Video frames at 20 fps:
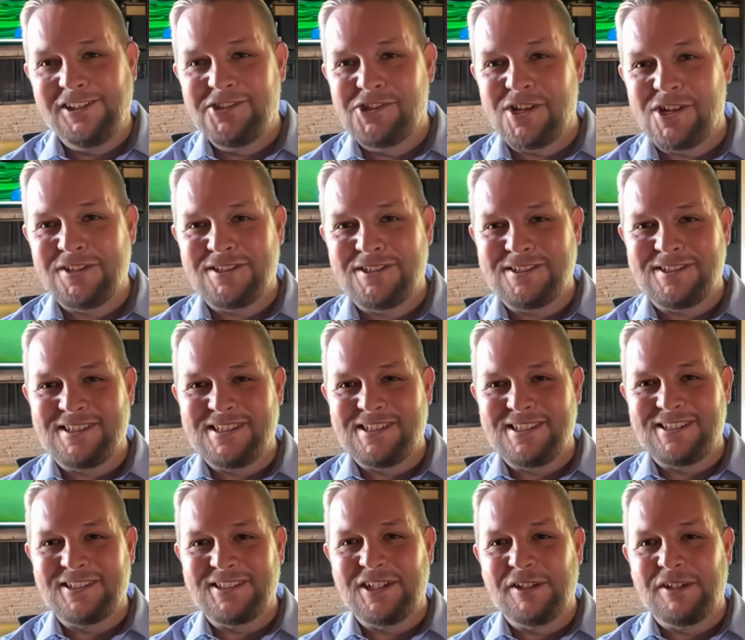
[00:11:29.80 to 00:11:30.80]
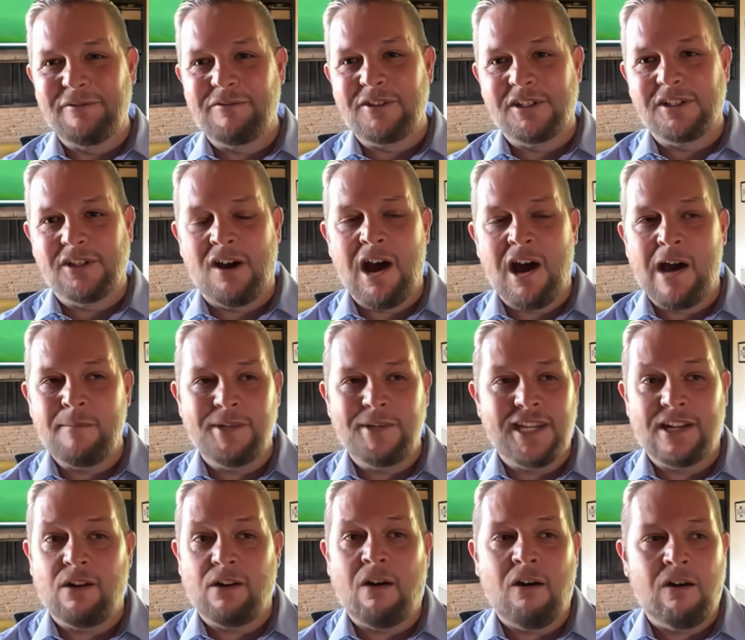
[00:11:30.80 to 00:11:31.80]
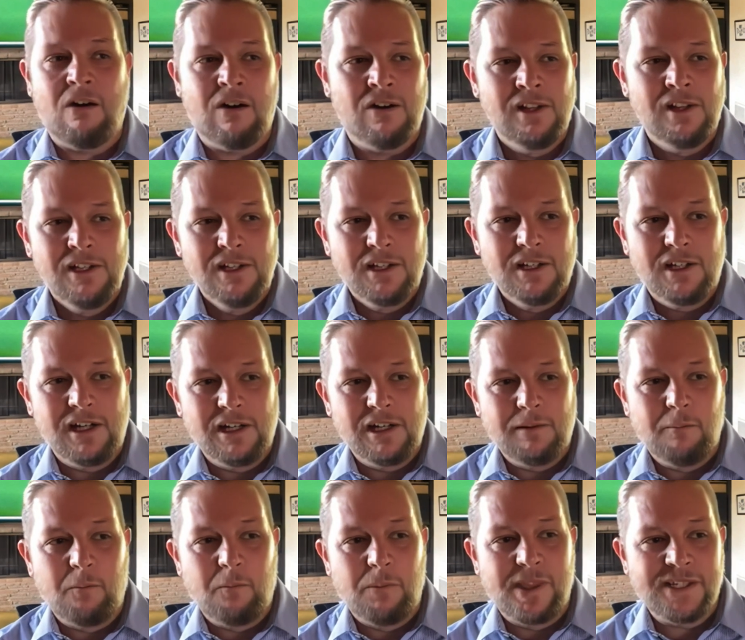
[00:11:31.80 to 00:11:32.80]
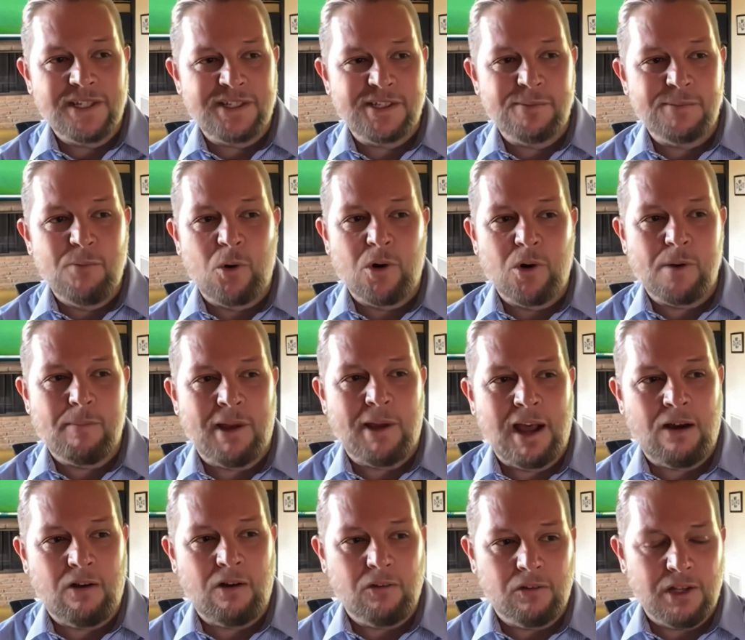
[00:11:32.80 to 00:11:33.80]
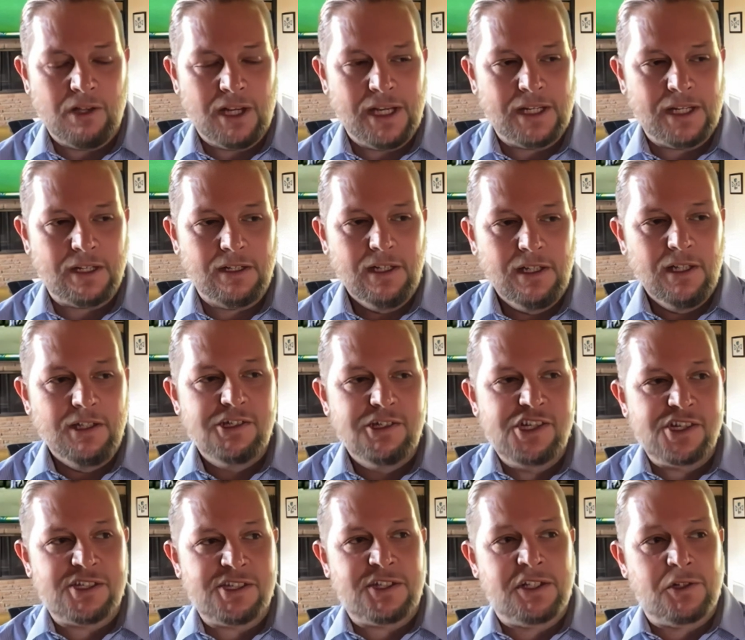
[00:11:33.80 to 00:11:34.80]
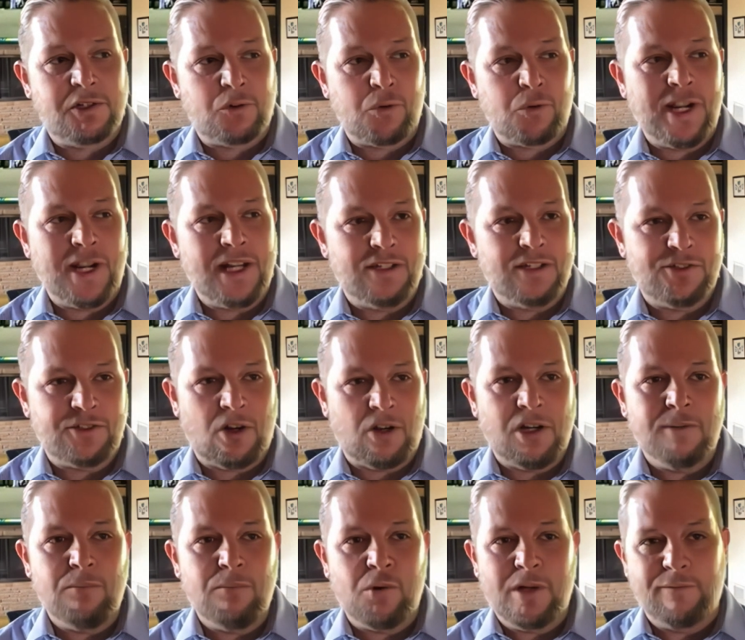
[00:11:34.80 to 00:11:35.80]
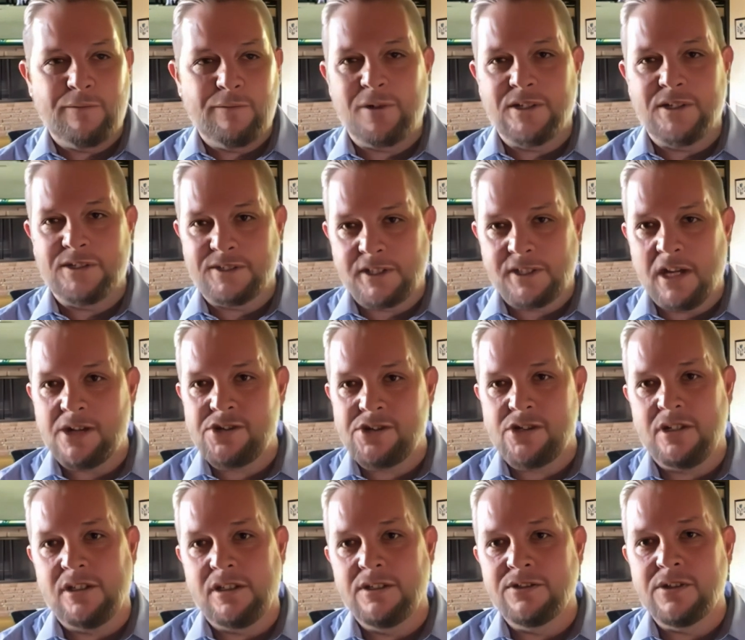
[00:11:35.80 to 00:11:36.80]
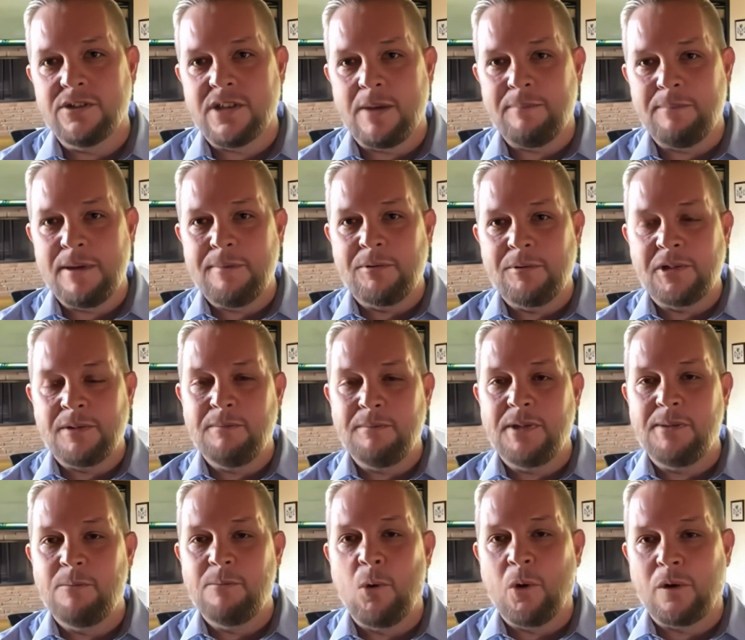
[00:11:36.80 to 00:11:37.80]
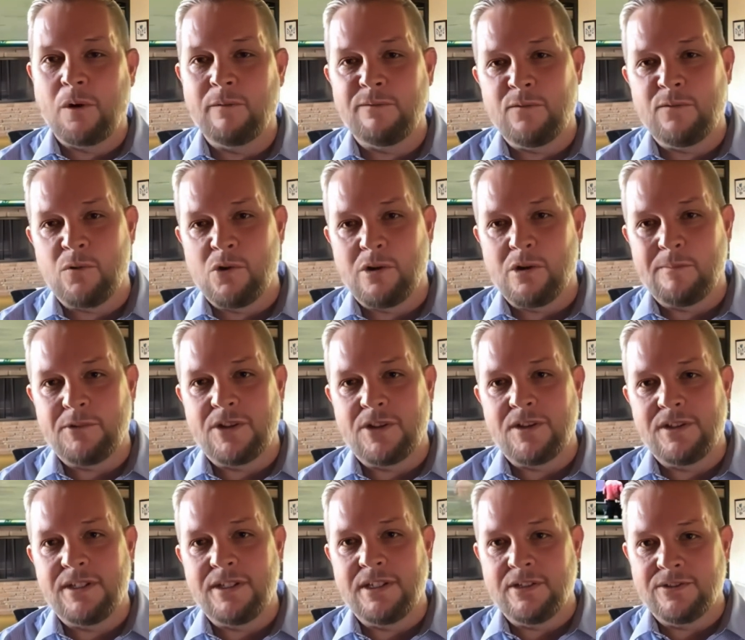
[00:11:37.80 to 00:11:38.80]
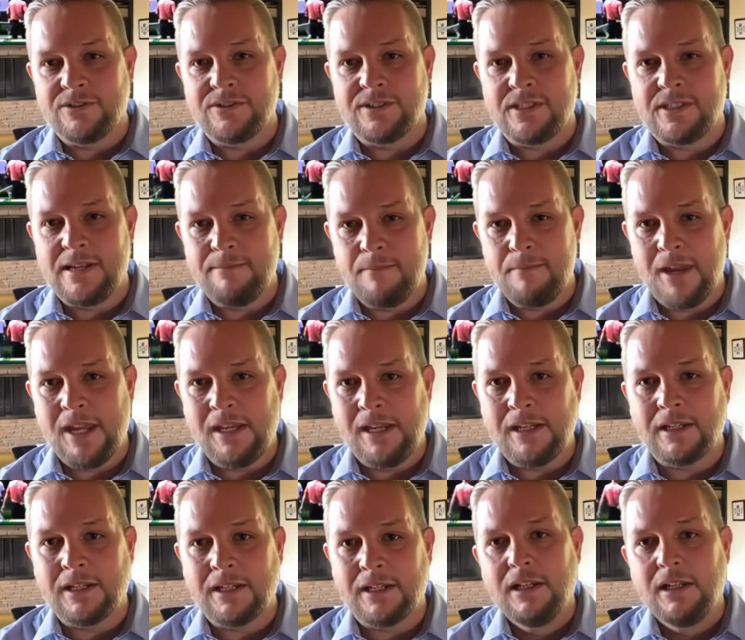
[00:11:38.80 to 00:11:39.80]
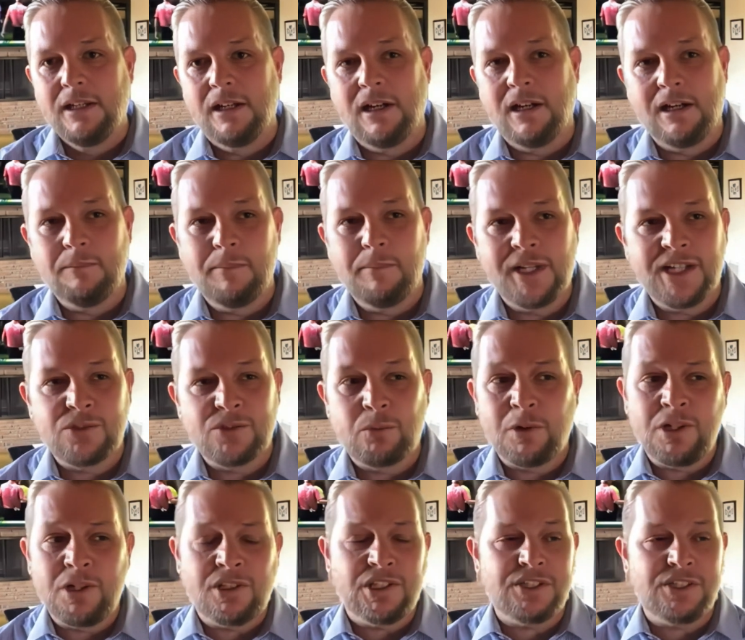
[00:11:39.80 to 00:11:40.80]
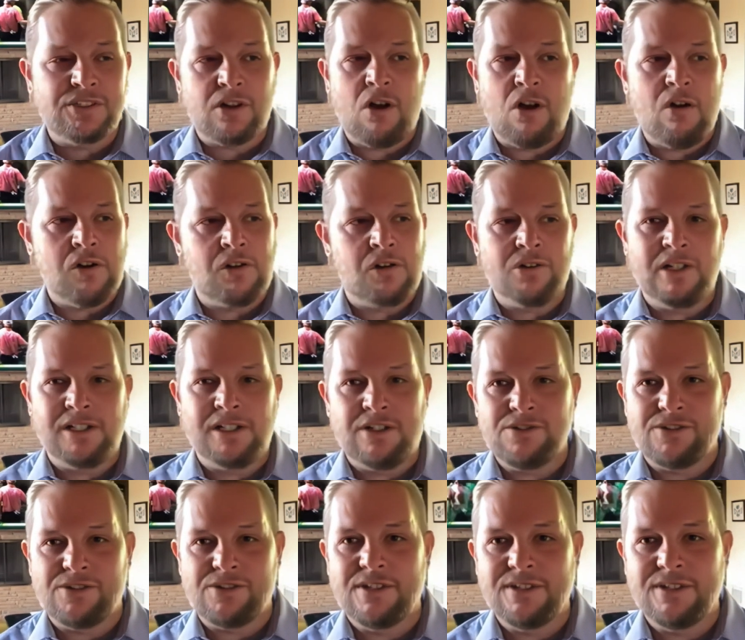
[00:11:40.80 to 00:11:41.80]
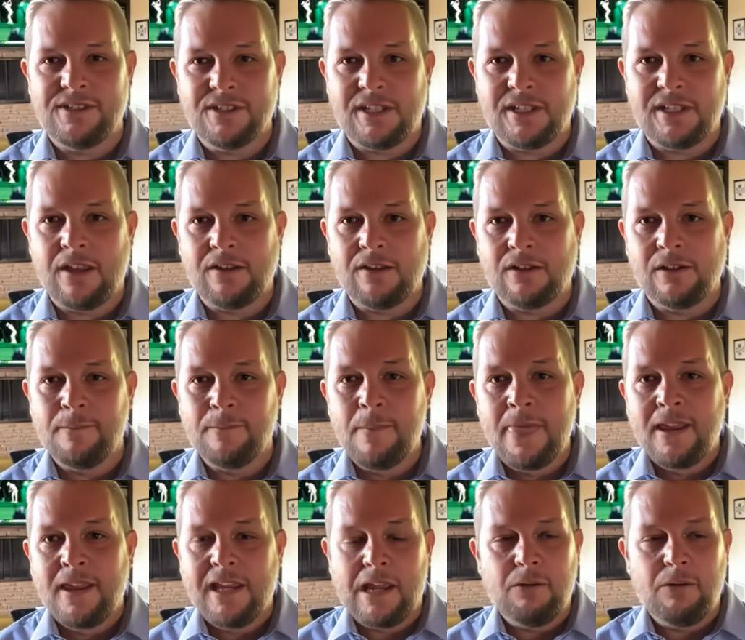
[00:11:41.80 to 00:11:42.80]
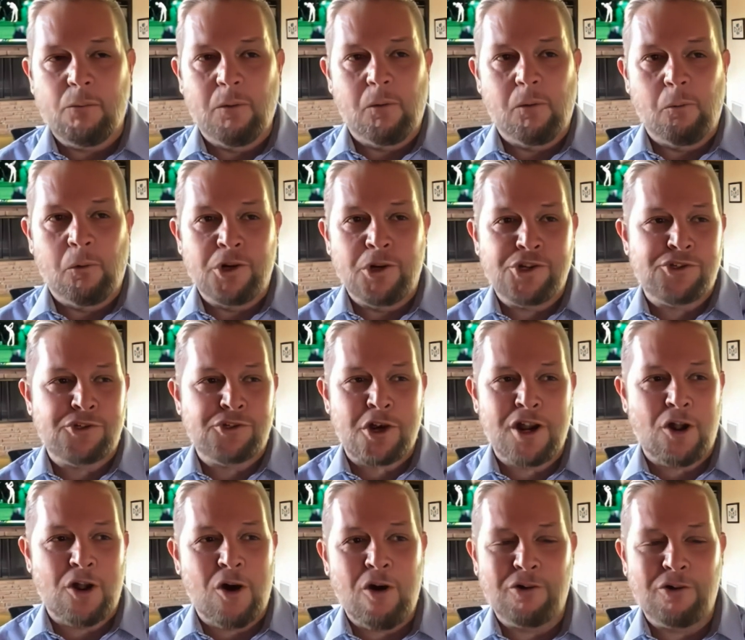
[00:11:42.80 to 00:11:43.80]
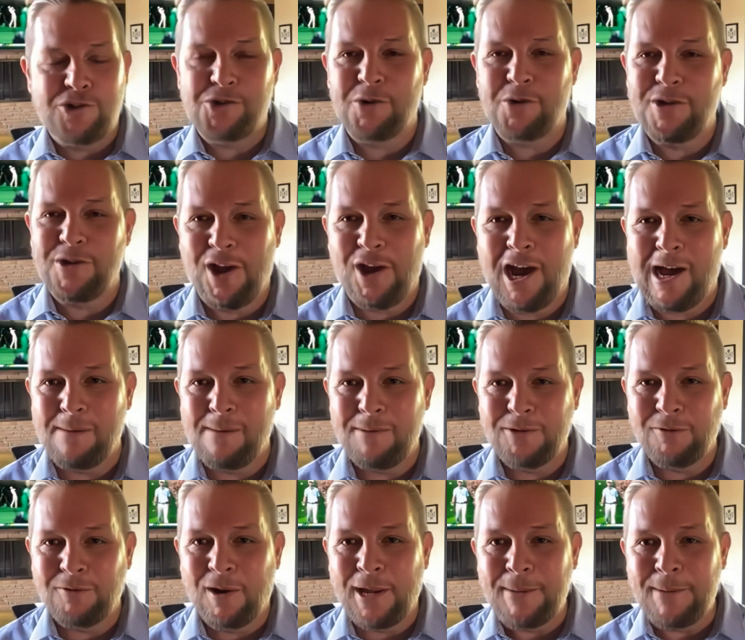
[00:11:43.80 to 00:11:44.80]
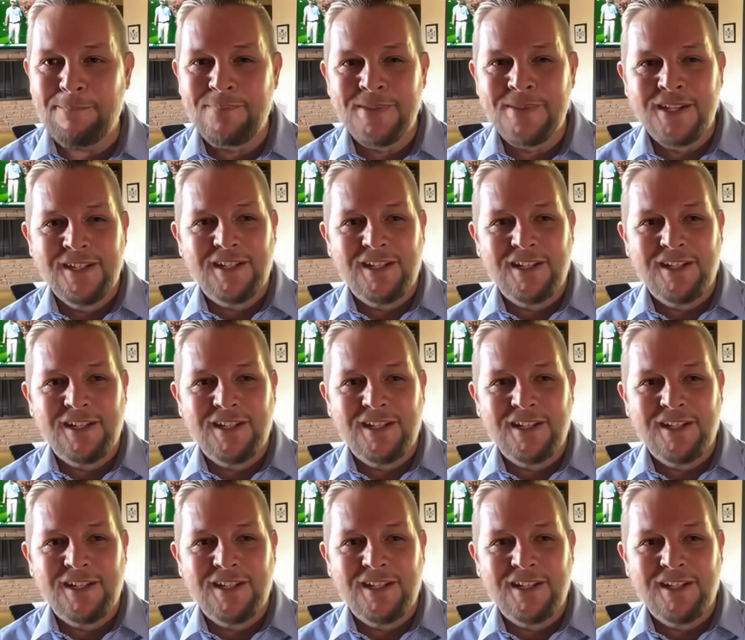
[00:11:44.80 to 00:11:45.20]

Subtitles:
justices of the hobby at all. This is more about like just creating a starting point for discussion so that people can be more informed on the deals that they make. Because we're just all collectors in this together, and we're just trying to all enjoy the hobby, right?